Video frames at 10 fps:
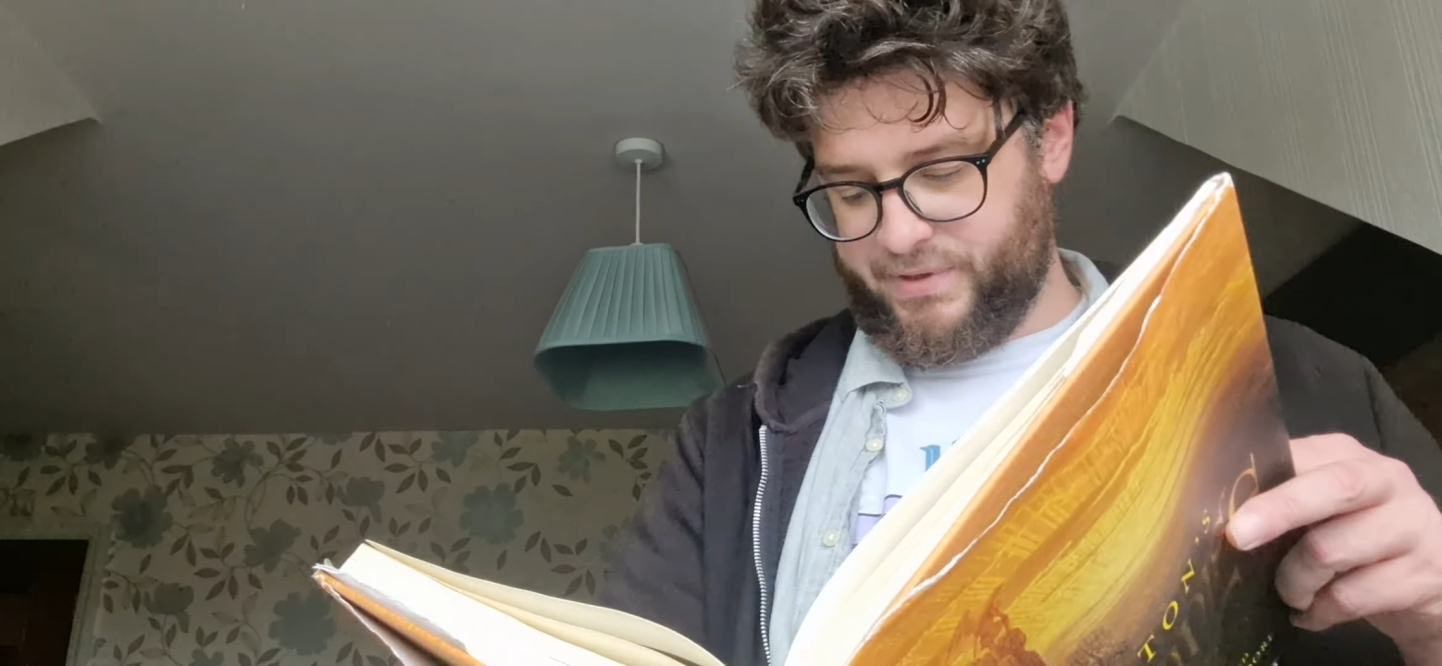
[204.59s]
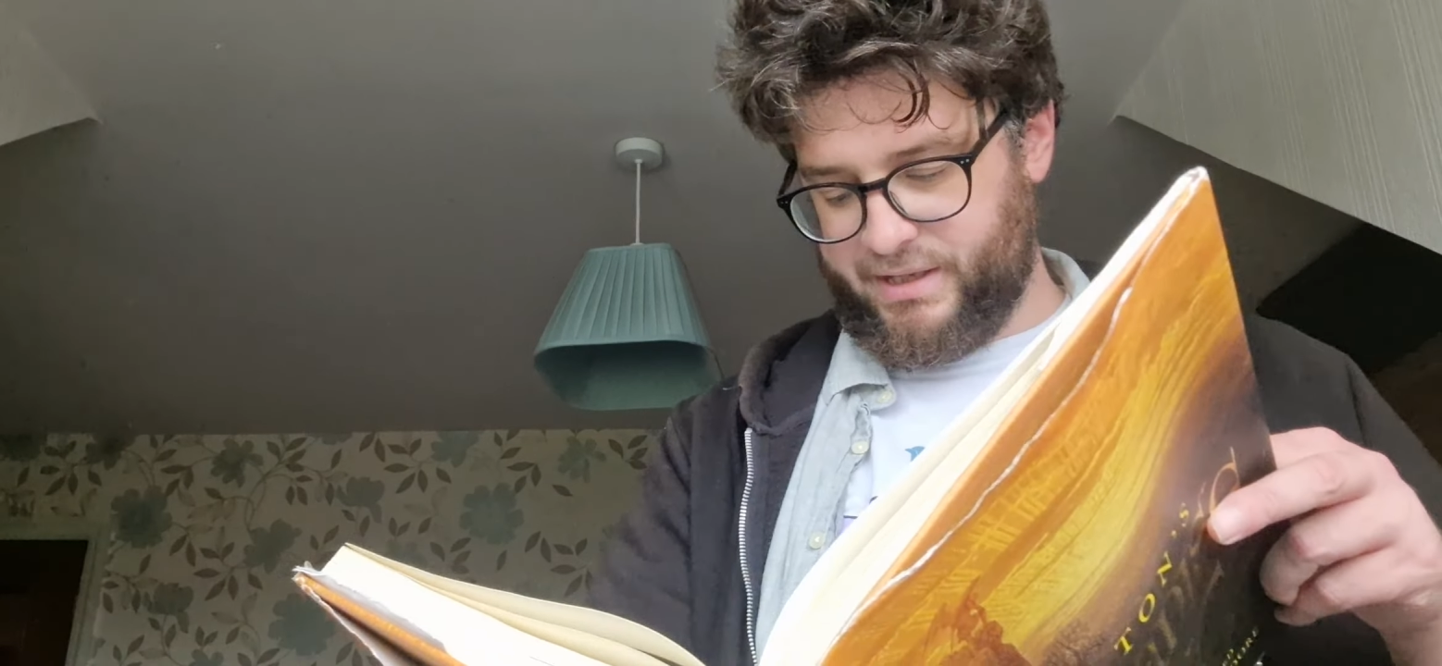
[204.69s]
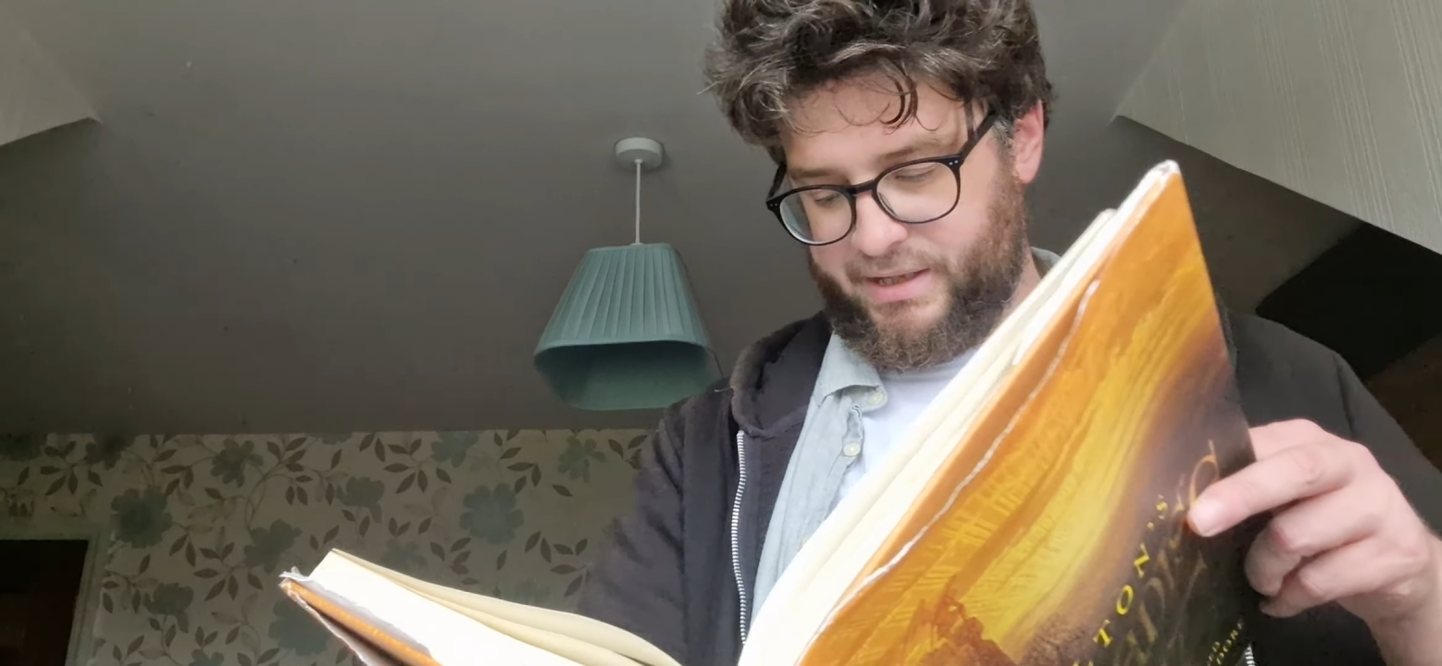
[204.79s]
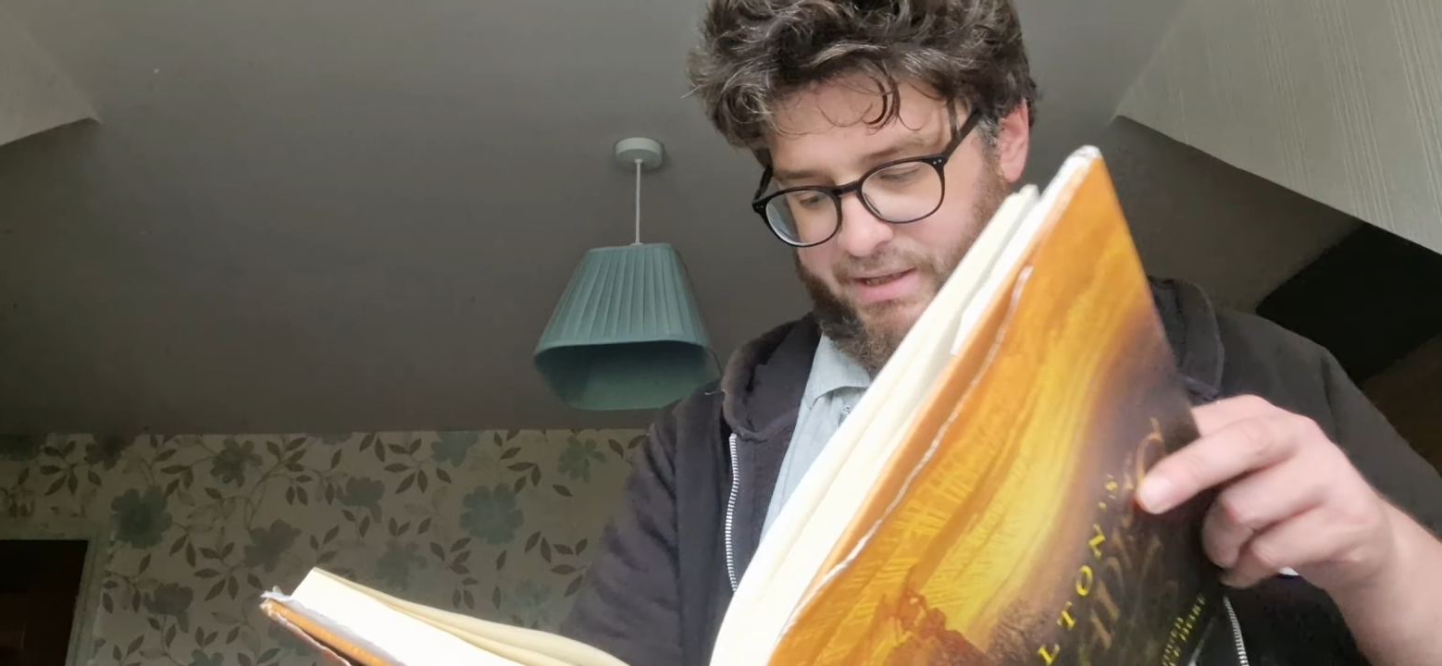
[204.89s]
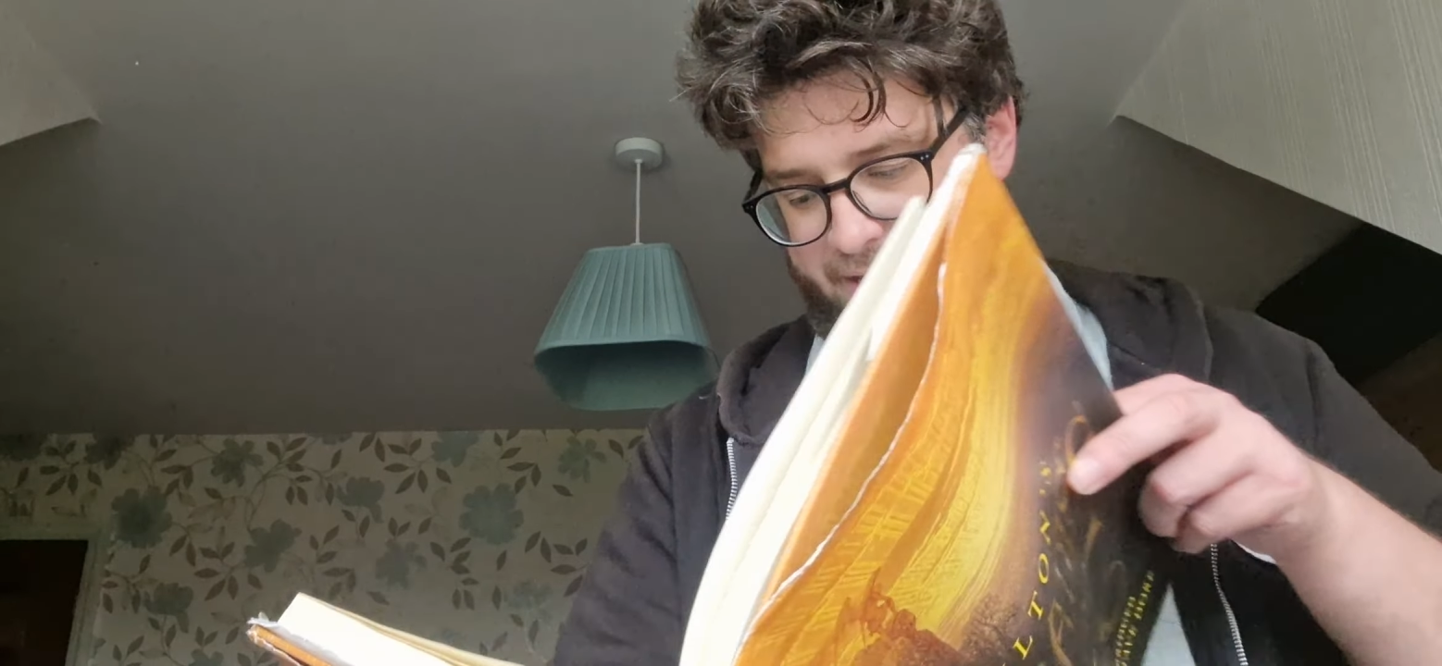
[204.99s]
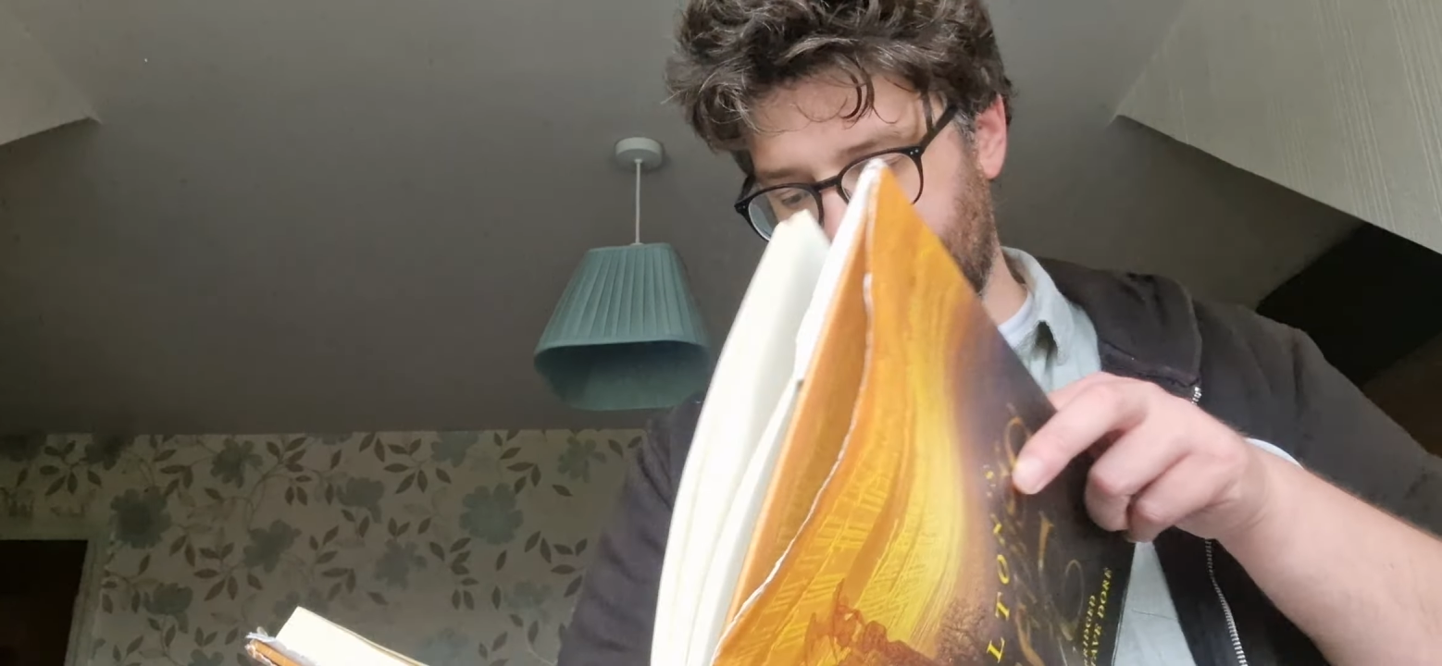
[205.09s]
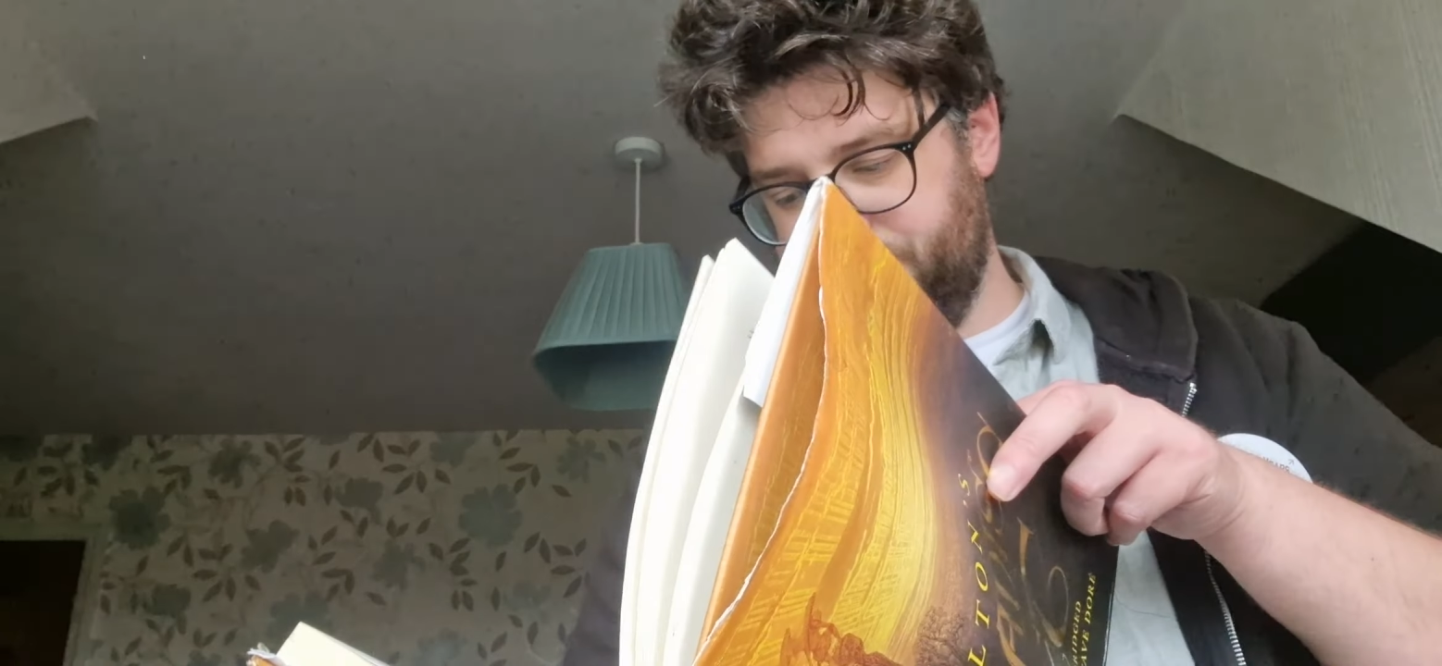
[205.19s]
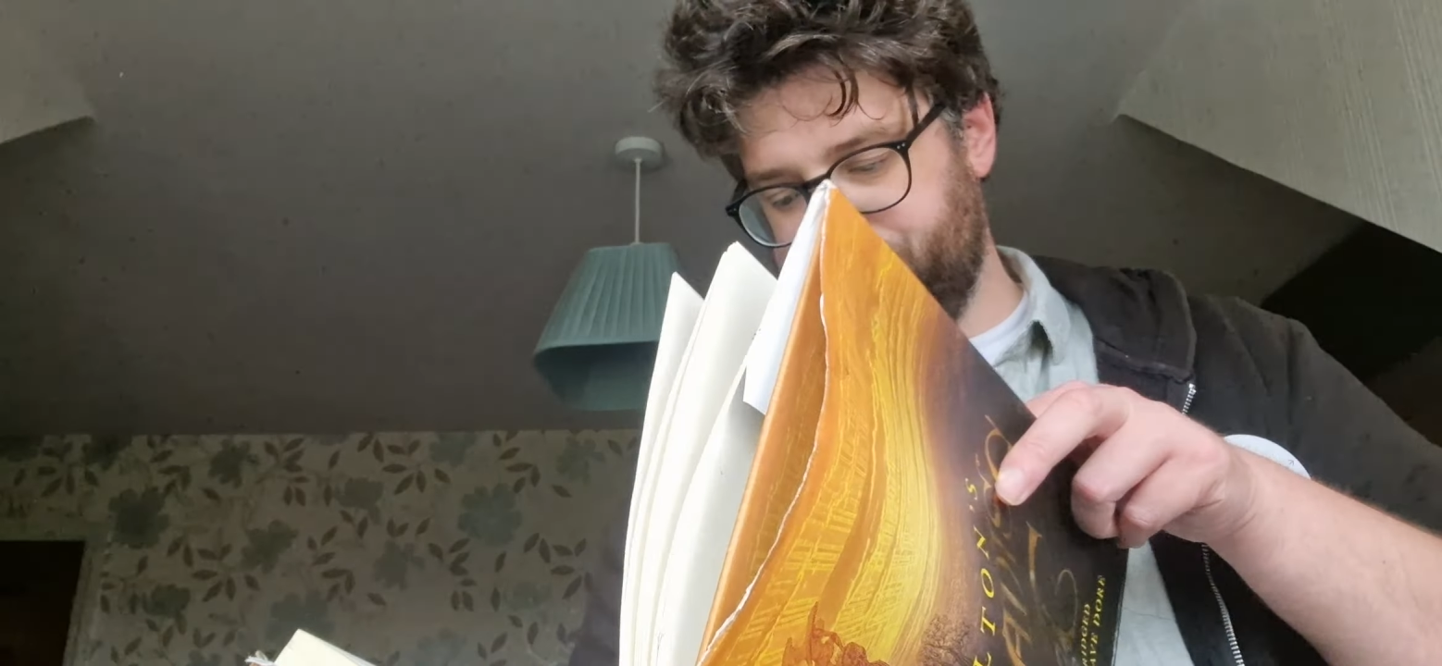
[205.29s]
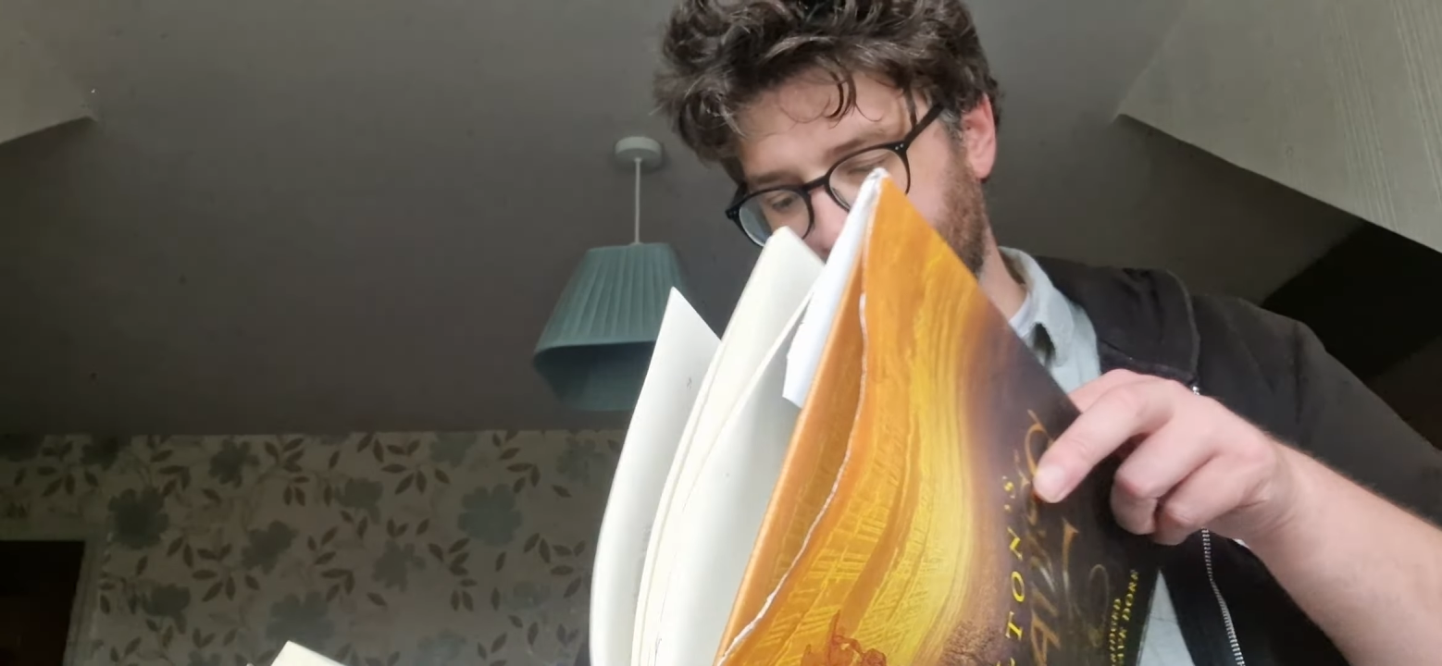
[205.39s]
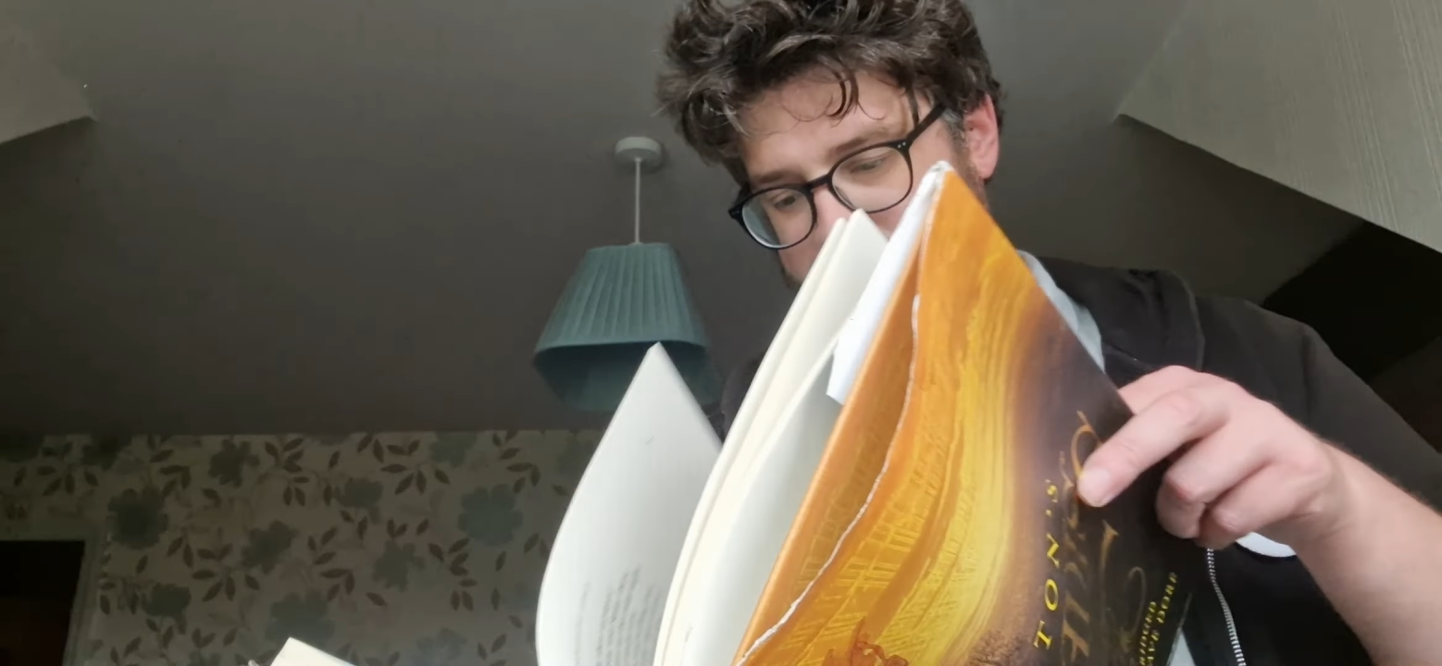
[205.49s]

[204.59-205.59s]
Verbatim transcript: the, um,